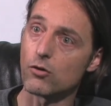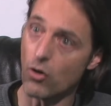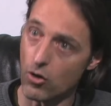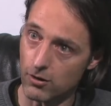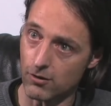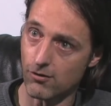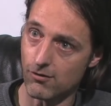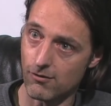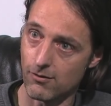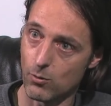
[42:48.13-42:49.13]

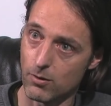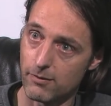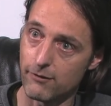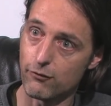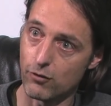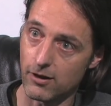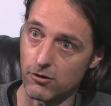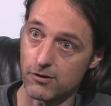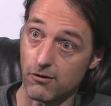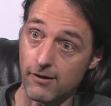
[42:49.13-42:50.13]
girls will be fully
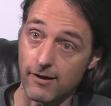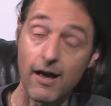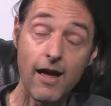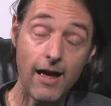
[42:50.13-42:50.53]
autistic.